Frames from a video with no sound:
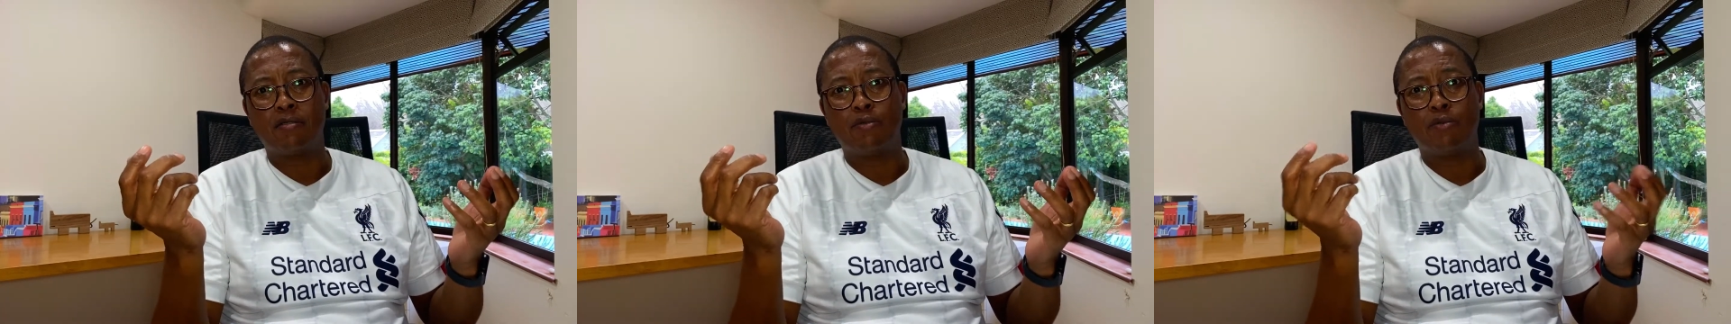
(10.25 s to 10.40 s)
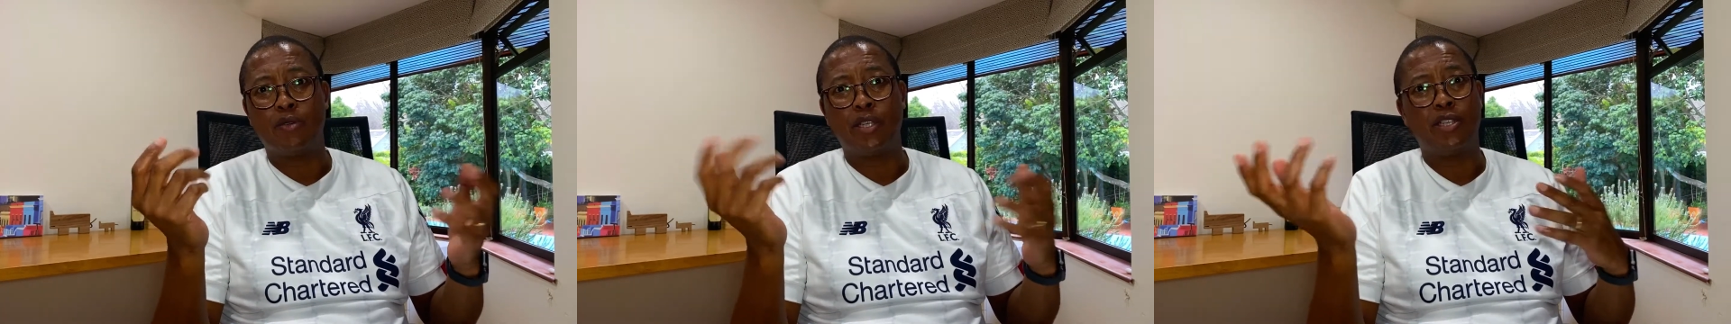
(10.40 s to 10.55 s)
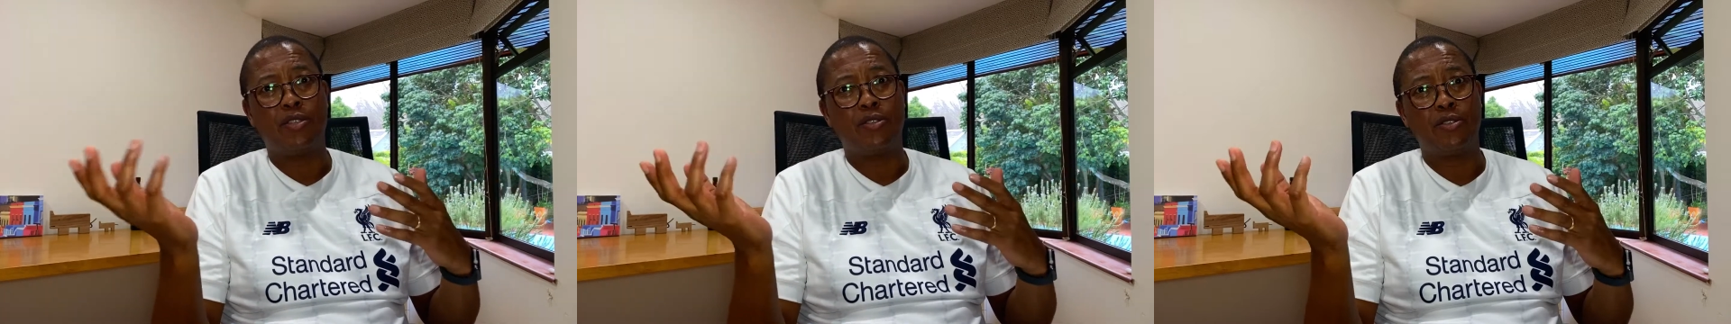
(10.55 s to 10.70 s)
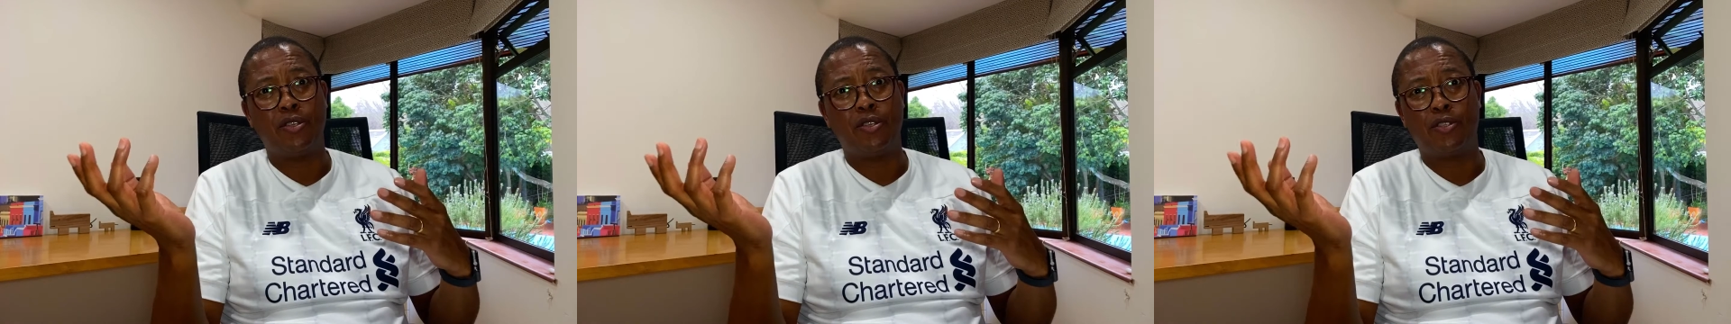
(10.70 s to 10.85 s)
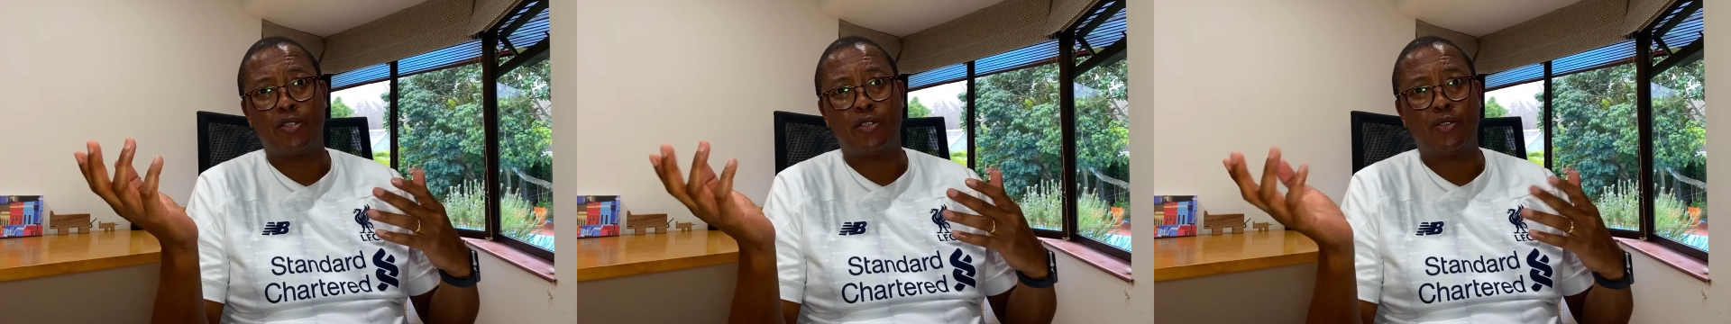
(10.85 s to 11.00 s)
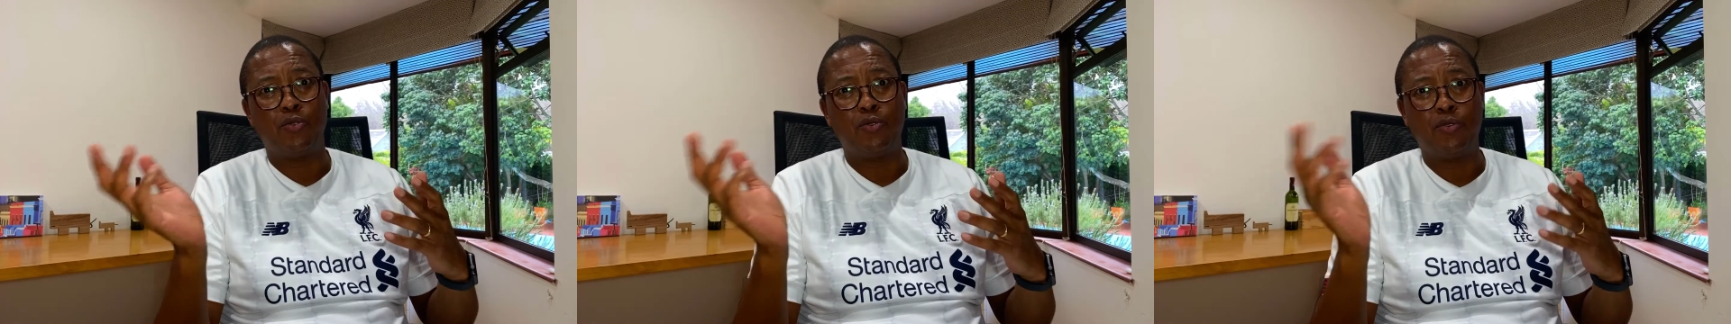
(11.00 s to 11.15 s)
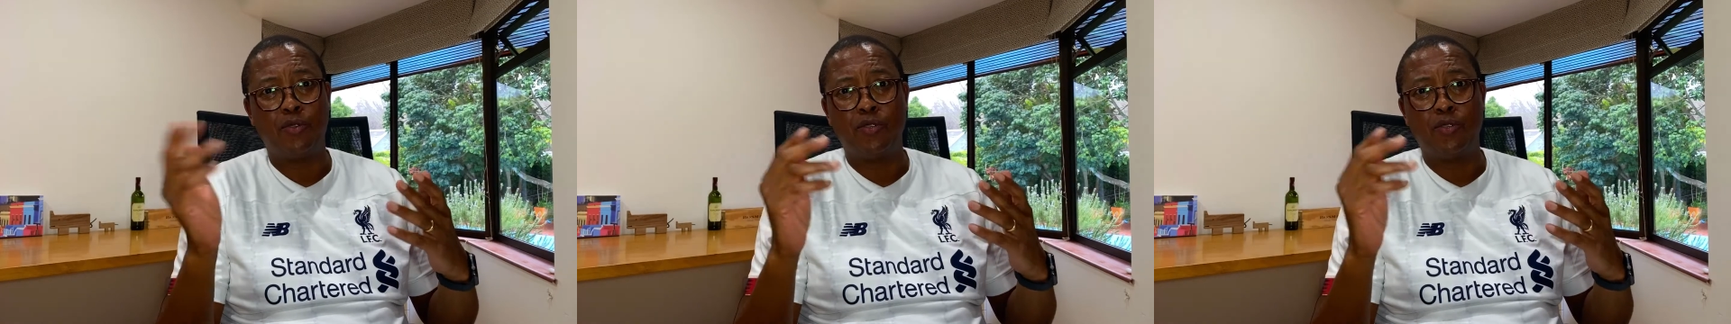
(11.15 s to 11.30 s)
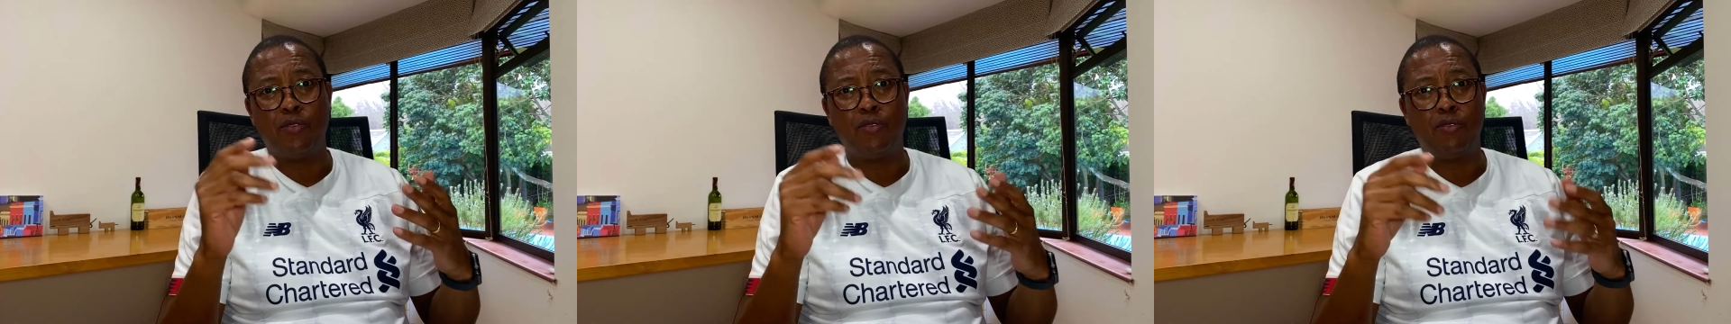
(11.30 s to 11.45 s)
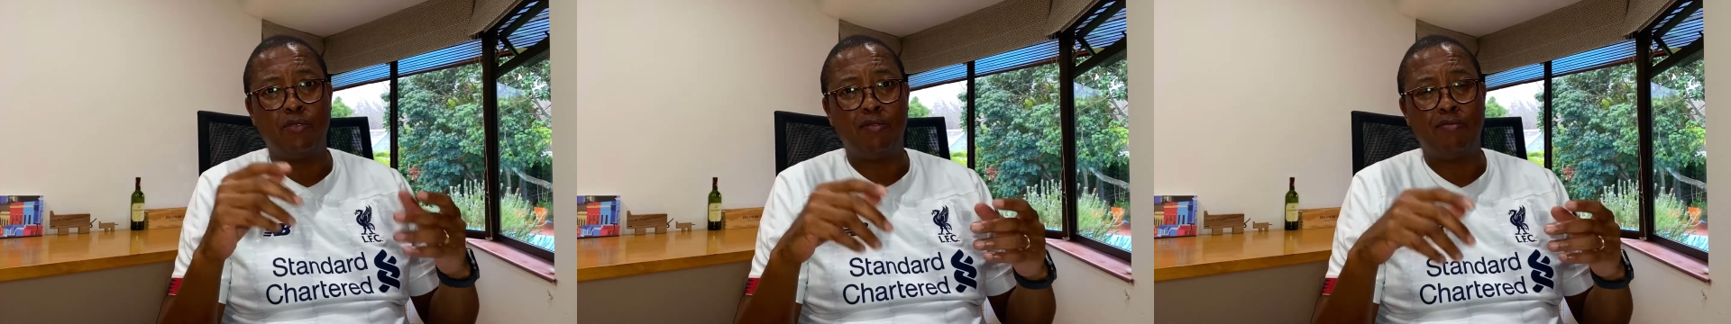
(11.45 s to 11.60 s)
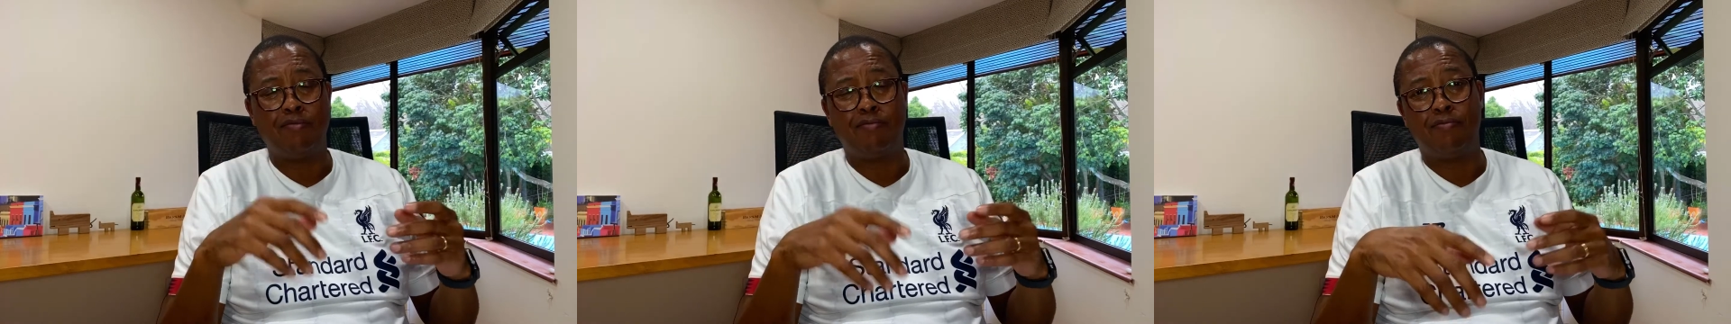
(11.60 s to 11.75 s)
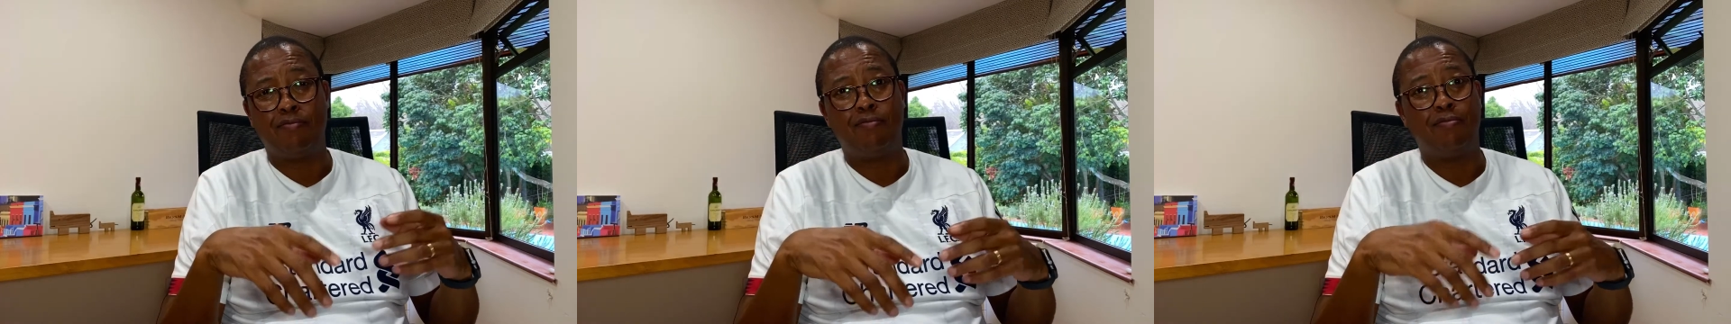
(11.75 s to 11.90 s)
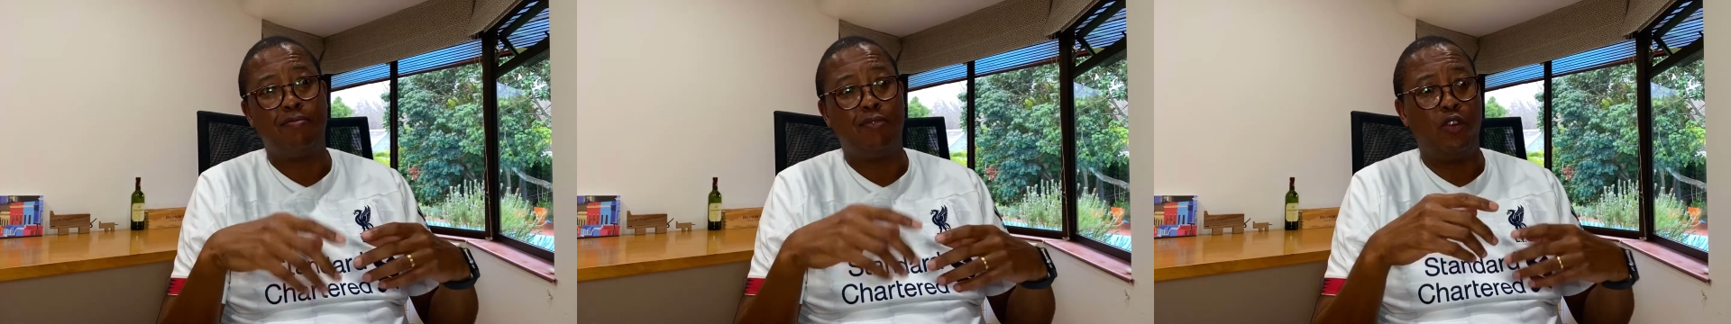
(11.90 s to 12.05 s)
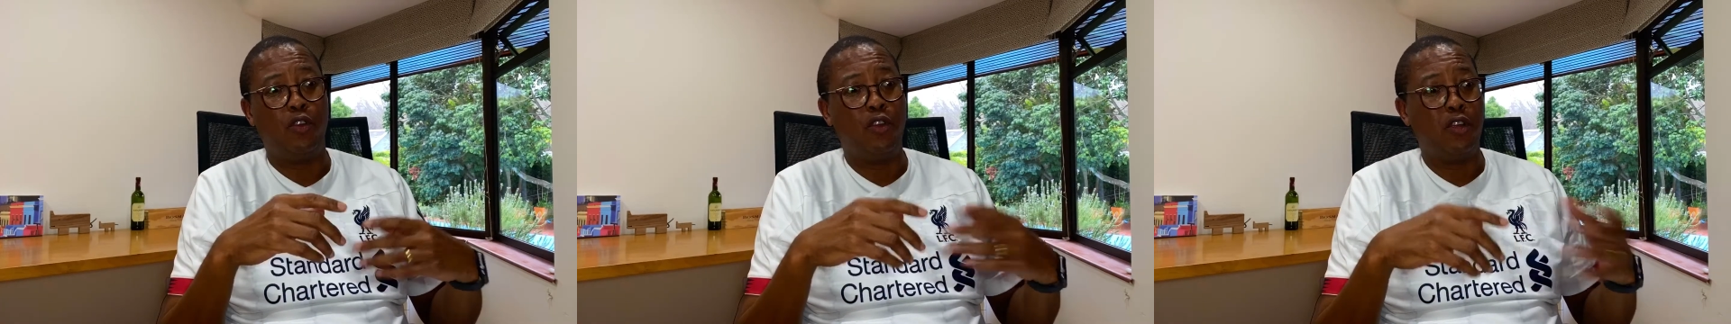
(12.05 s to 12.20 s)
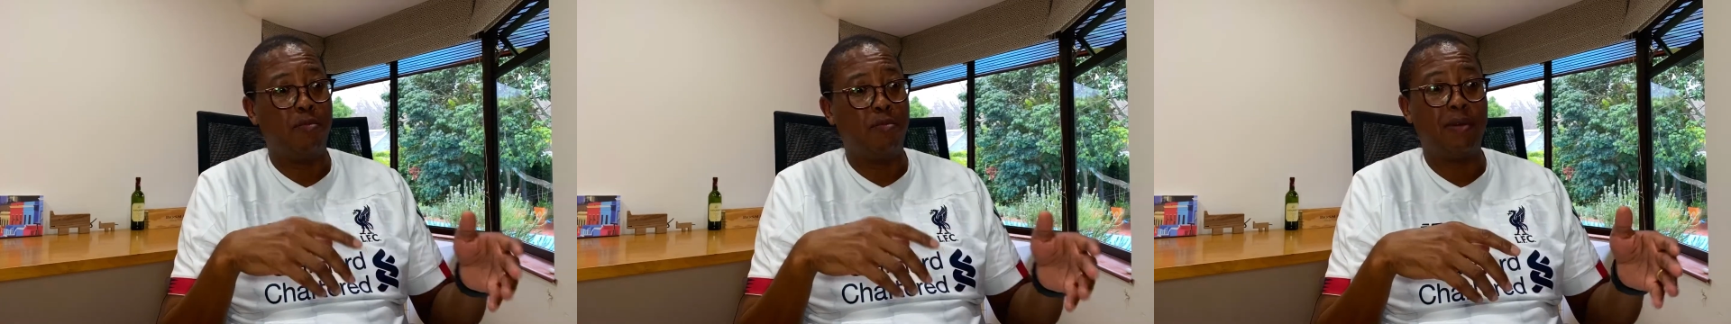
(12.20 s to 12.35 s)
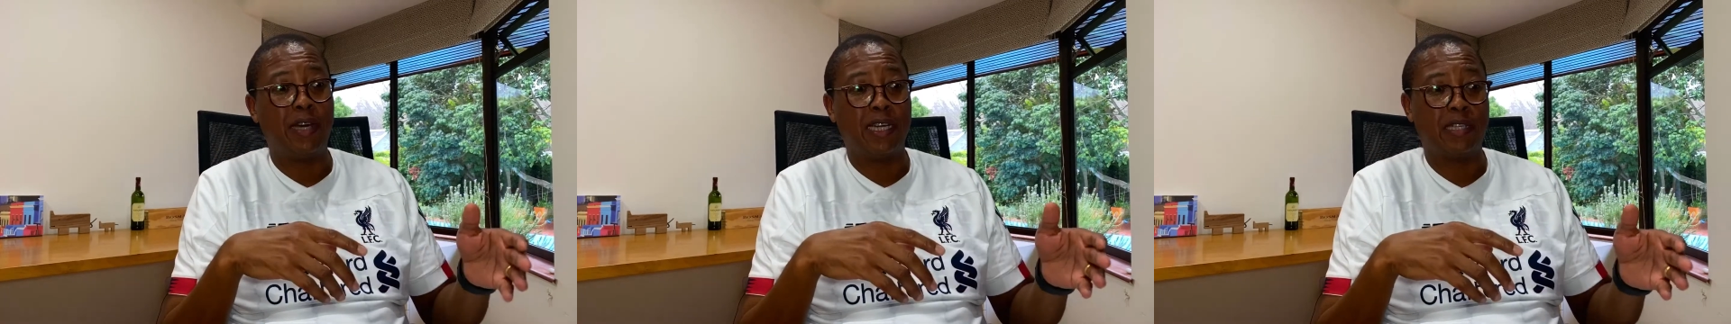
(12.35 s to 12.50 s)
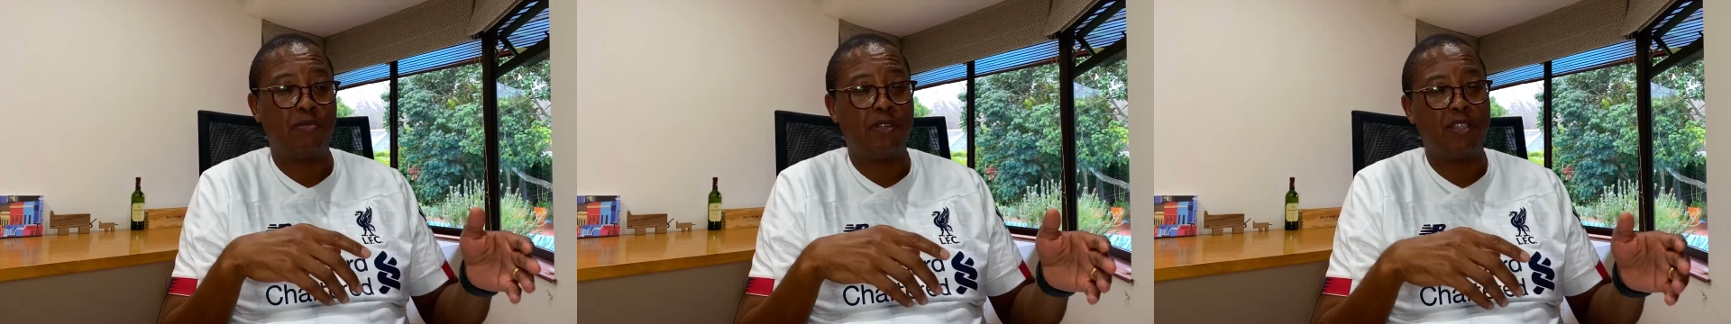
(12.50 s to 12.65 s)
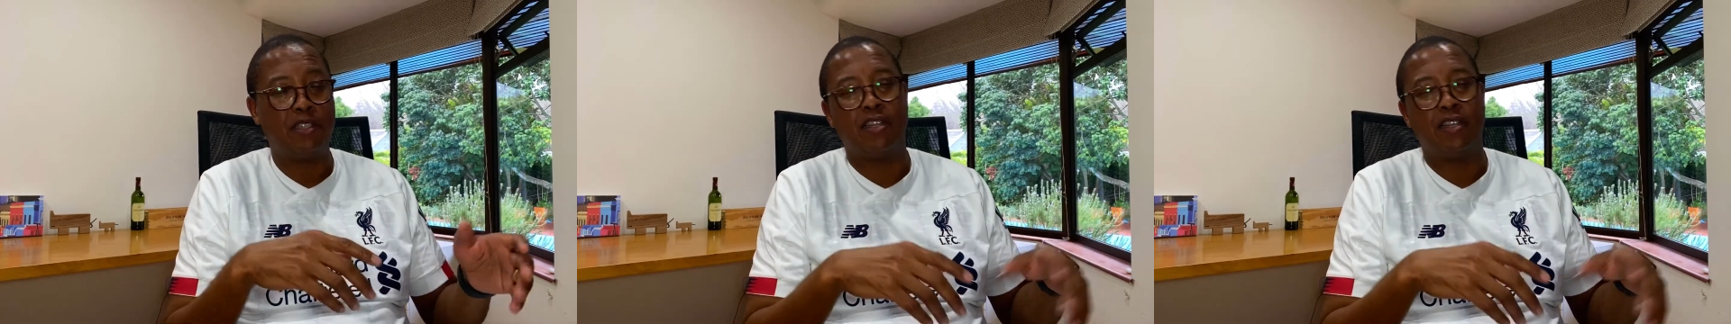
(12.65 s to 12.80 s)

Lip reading: research, Google, learn by experience.